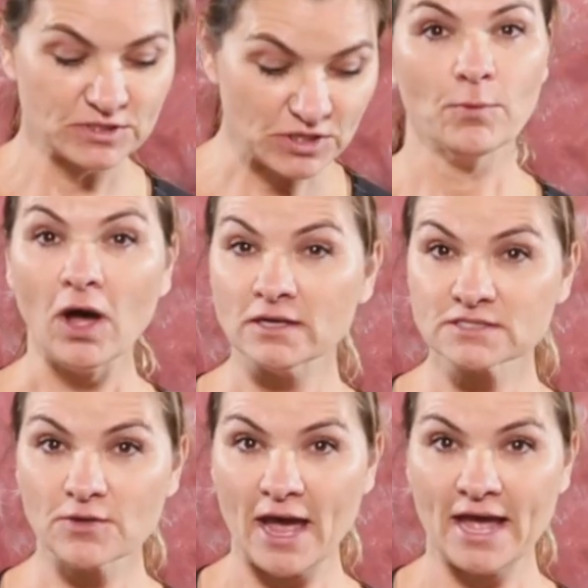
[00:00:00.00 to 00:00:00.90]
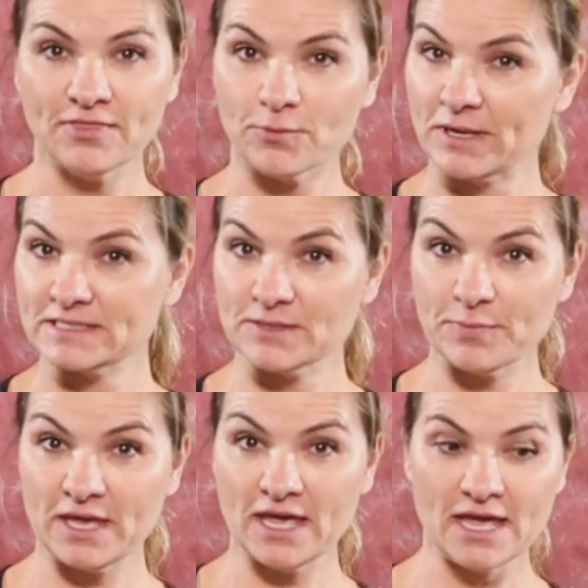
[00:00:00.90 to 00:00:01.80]
I will also add the
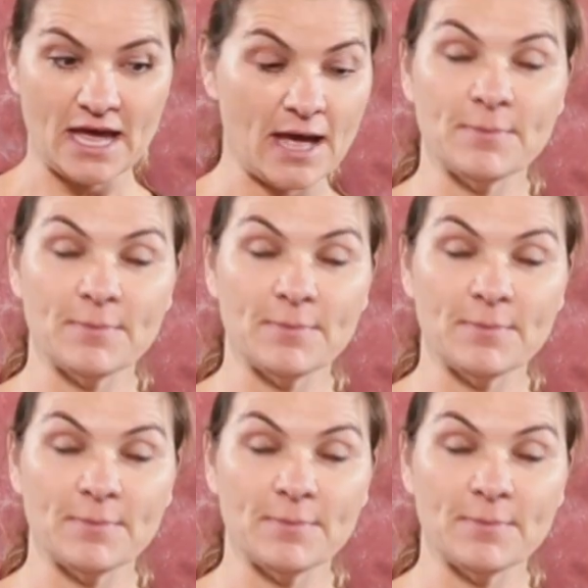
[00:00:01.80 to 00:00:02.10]
recipe